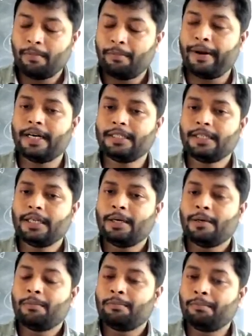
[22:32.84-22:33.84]
But
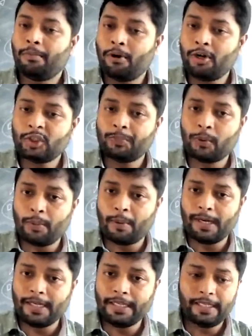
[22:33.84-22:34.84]
most
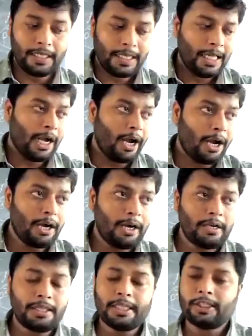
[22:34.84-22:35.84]
probably,
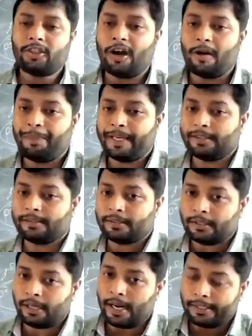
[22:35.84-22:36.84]
all the topics
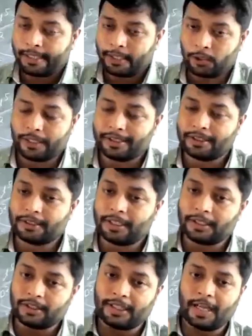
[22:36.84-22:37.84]
related to the
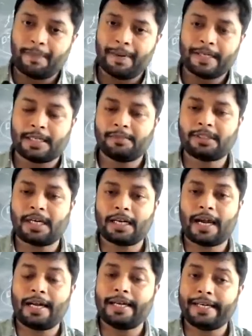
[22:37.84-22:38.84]
structure of atoms are
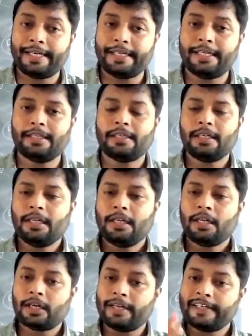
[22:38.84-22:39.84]
already
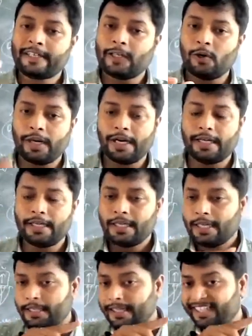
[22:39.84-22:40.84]

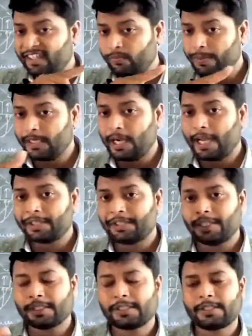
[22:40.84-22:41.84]
concluded in the different
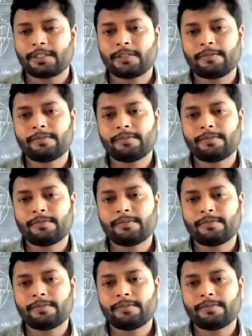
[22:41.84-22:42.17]
lectures.